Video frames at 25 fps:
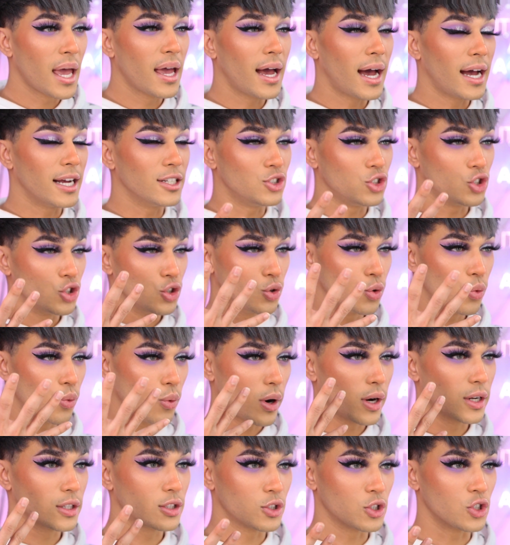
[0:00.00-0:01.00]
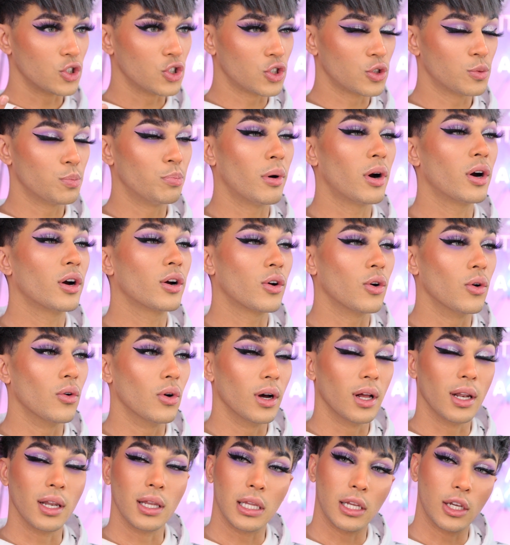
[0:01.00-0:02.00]
I do want it to sparkle
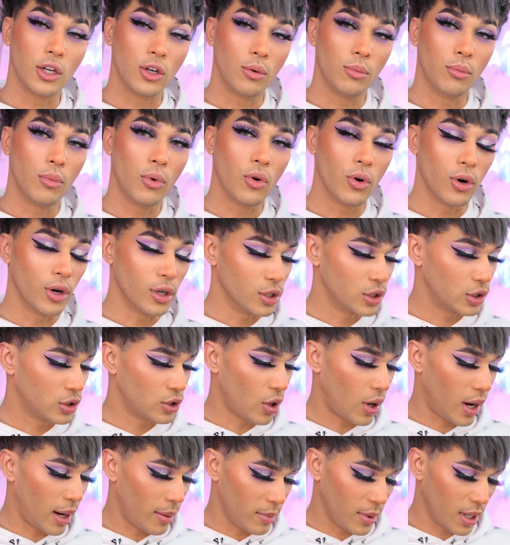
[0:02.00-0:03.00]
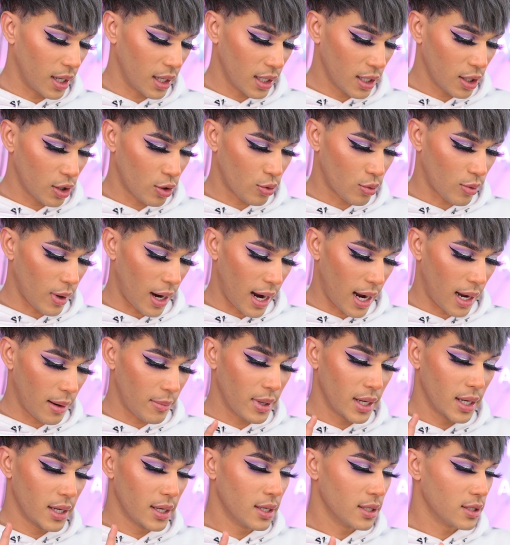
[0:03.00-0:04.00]
a little more, so I'm gonna grab
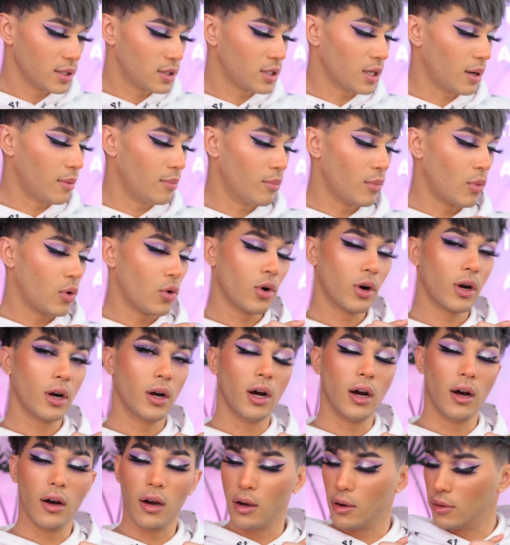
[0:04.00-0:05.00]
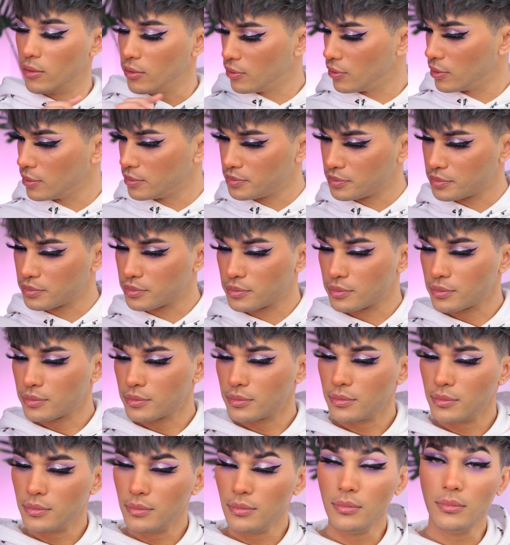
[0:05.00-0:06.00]
some more of,
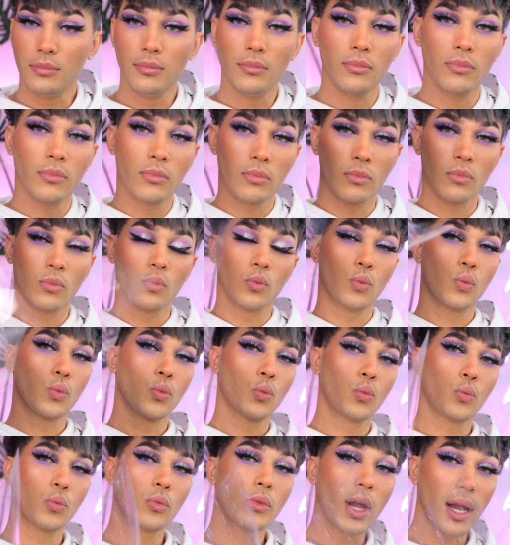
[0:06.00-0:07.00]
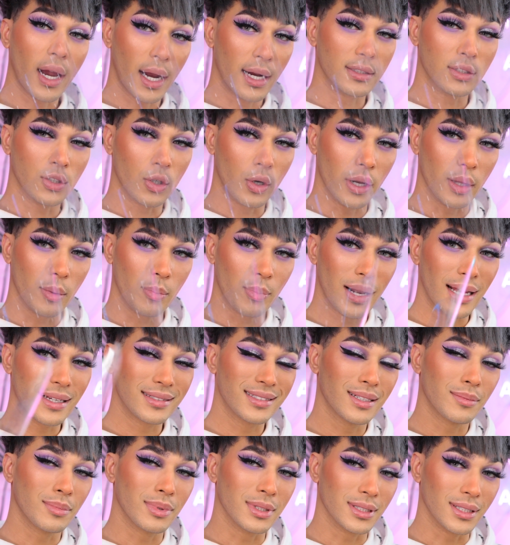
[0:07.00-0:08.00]
I had to grab the
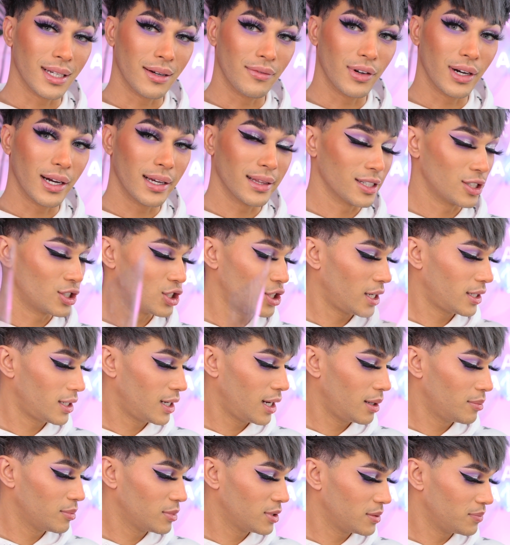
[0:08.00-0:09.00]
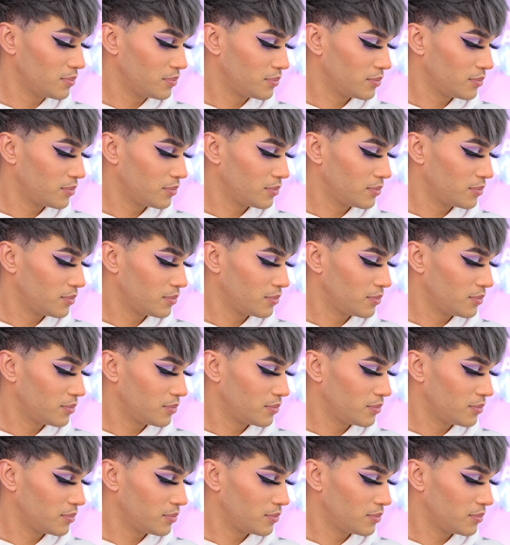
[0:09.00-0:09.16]
plastic because I forgot the shade names,